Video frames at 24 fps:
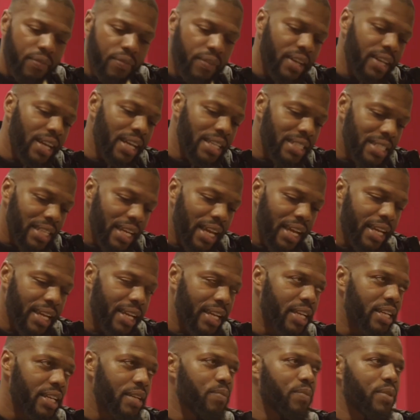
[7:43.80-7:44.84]
thing that's
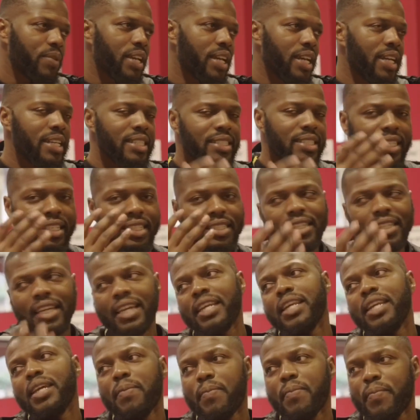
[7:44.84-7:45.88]
lacking is the
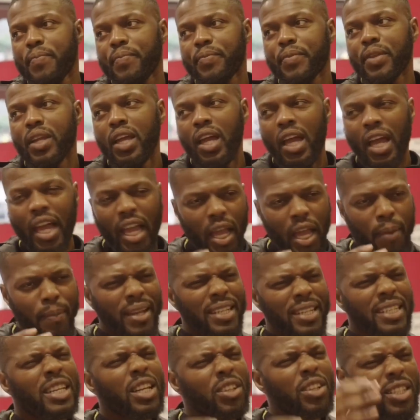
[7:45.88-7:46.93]
stadium. Yeah.
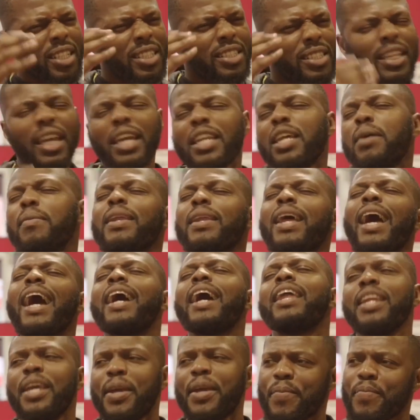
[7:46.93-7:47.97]
Imagine there's a stadium in
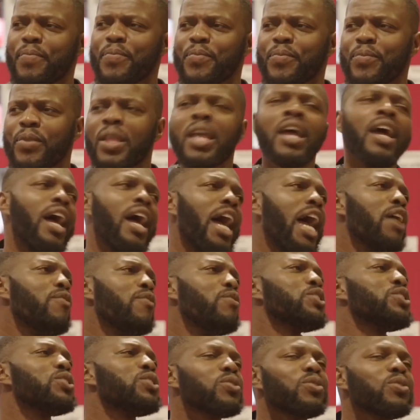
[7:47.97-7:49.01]
Hackney.
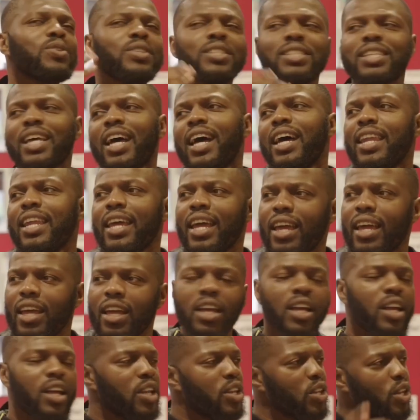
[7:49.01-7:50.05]
Every single
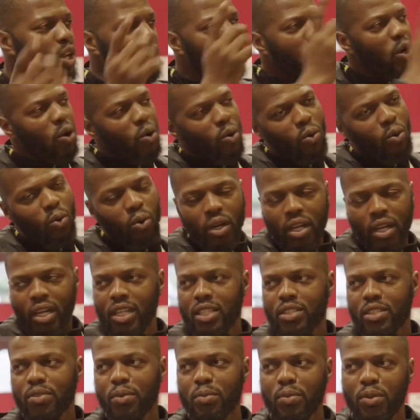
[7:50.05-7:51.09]
Saturday, local
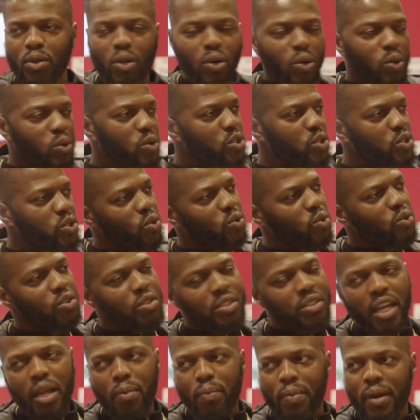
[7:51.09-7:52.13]
kids from the local
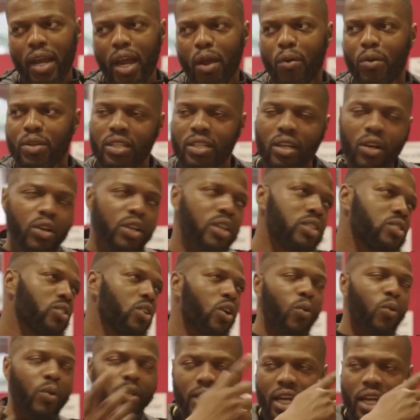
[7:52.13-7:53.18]
schools, their parents, oh, let's
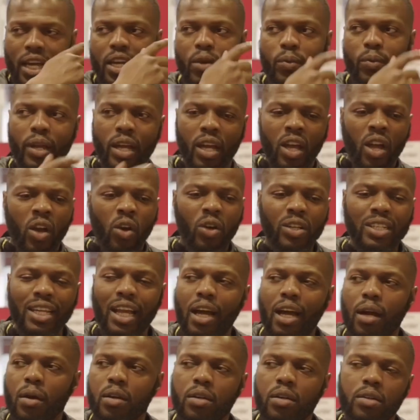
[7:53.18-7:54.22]
go and watch Hackney. But
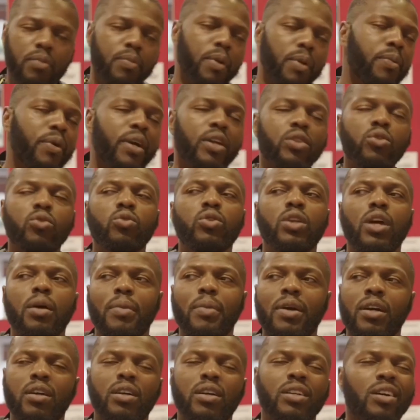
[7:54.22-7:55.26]
now people can do that,
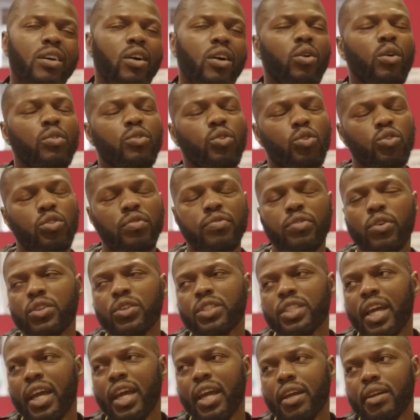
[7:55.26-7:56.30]
but oh, no, for
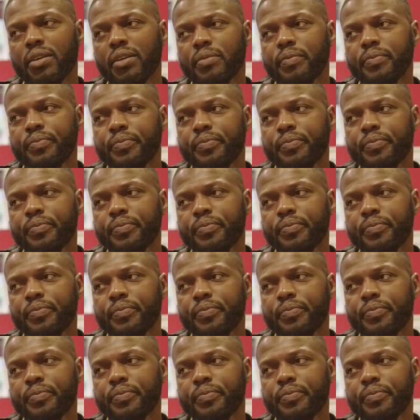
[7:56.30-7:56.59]
a skate.